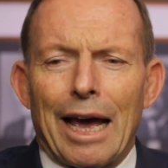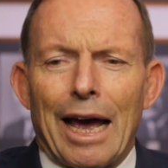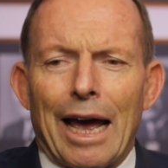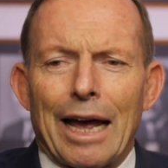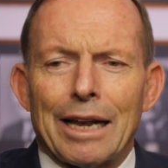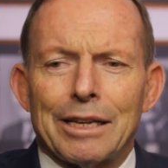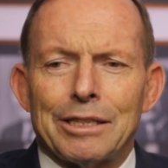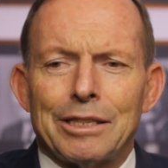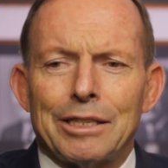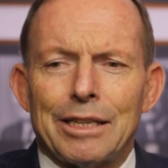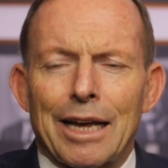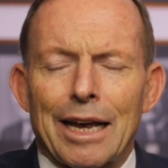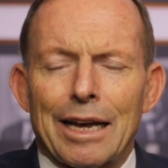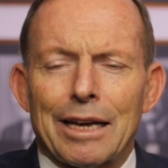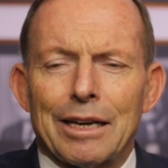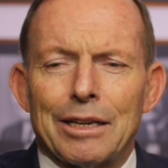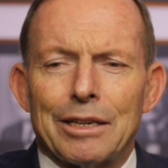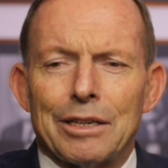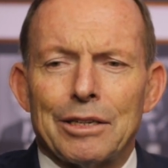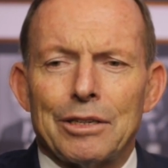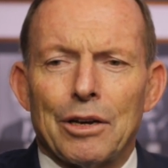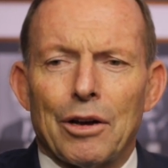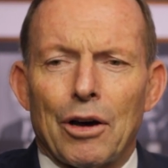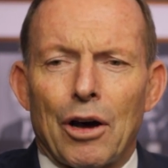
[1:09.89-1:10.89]
and
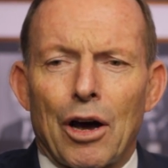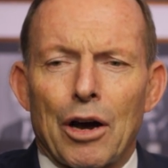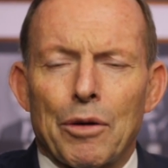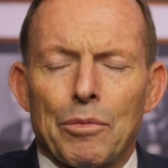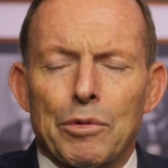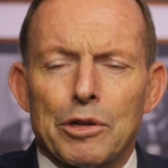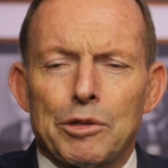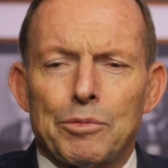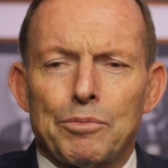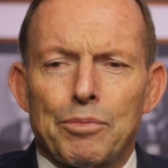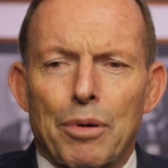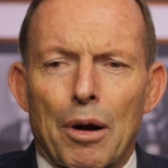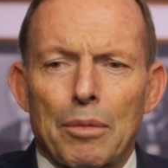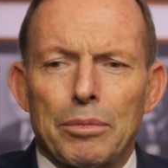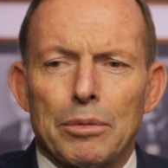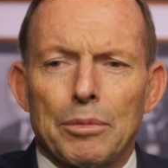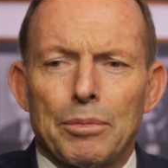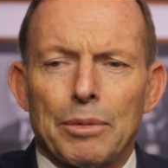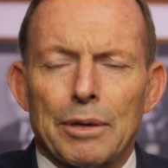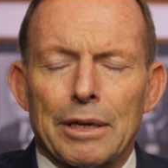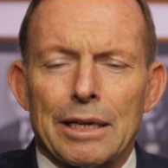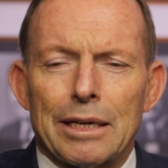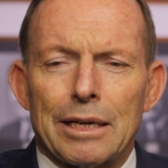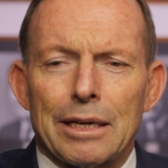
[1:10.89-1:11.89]
second, I was
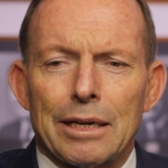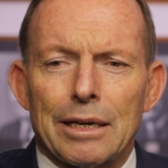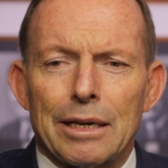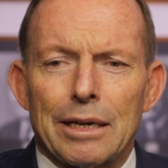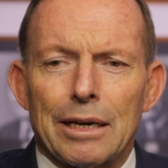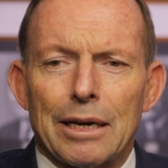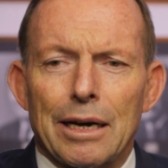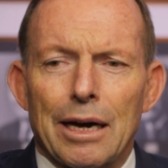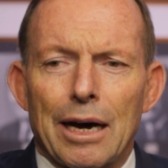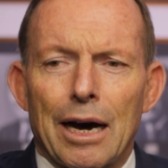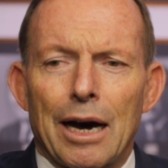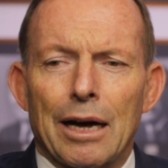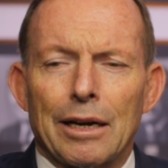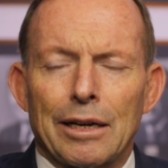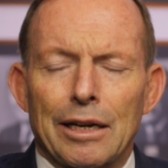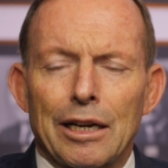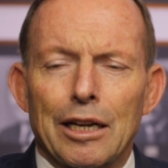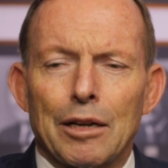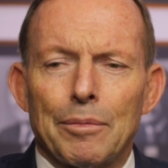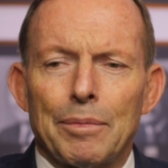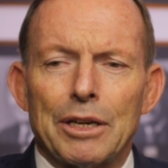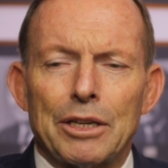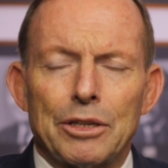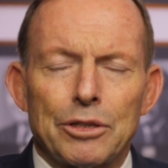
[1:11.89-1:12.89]
probably a
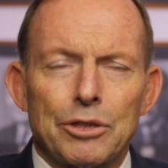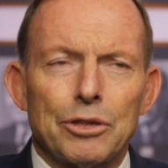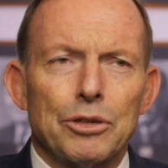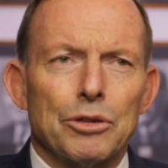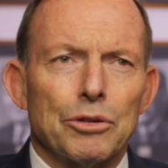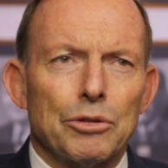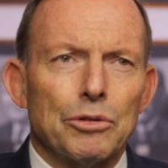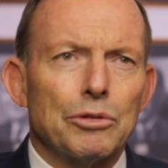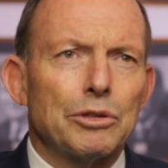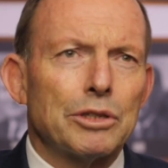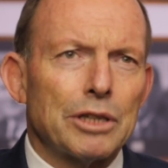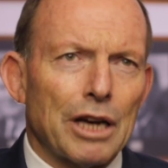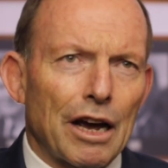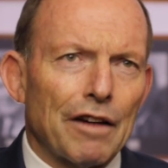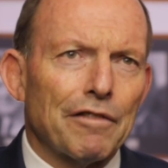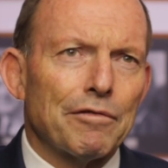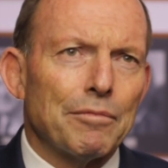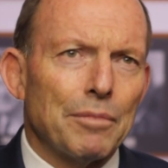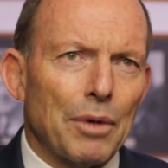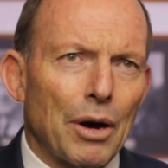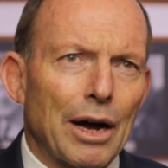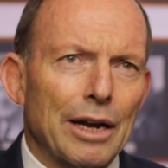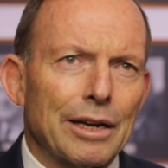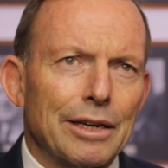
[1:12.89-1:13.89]
little bit too
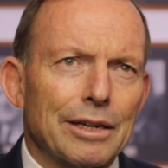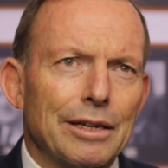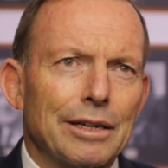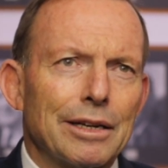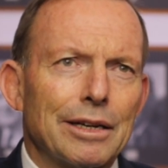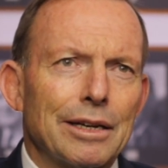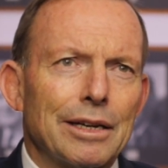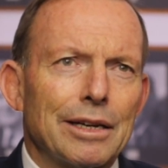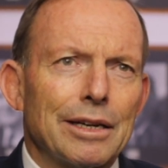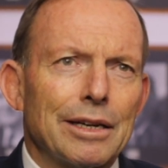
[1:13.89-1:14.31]
tough-minded